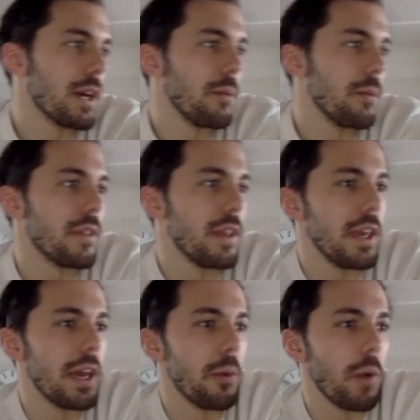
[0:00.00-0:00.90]
with
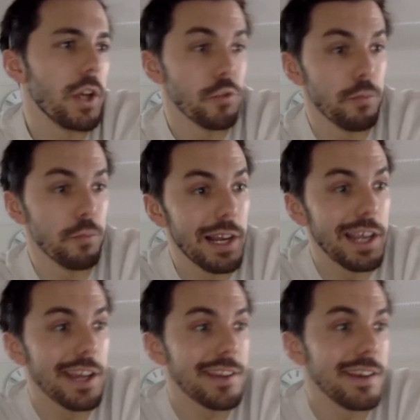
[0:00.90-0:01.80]
the Welsh rugby
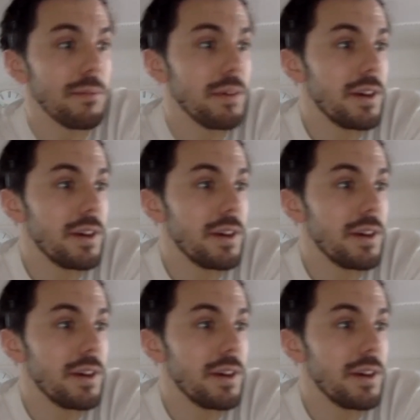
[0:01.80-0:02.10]
league team.